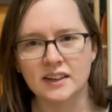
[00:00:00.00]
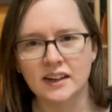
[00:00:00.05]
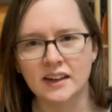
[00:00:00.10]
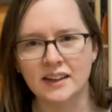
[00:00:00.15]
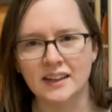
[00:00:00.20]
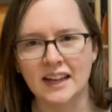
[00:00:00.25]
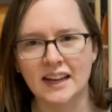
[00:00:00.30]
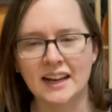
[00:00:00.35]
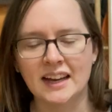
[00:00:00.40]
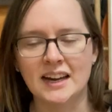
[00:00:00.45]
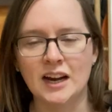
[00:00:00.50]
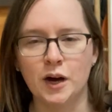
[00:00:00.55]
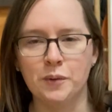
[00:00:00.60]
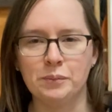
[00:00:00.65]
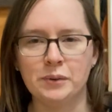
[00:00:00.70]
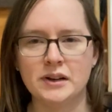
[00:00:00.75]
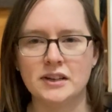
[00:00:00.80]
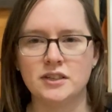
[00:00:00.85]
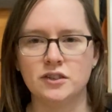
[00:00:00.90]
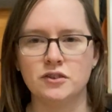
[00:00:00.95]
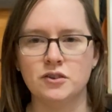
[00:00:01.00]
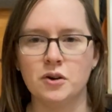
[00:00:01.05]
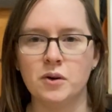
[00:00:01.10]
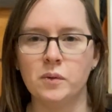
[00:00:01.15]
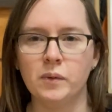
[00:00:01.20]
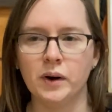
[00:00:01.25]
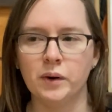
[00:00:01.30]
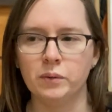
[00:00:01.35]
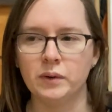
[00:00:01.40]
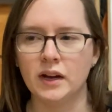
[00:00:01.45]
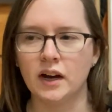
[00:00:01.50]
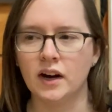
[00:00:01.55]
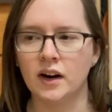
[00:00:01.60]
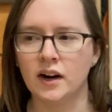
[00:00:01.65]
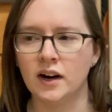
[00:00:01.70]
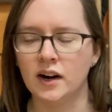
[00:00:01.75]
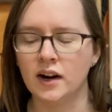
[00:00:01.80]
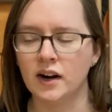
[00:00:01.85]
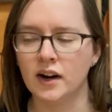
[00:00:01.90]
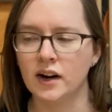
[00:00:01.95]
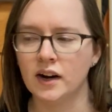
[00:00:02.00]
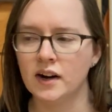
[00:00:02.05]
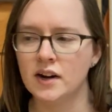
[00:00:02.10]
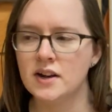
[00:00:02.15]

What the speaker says: and that can help us know where we are.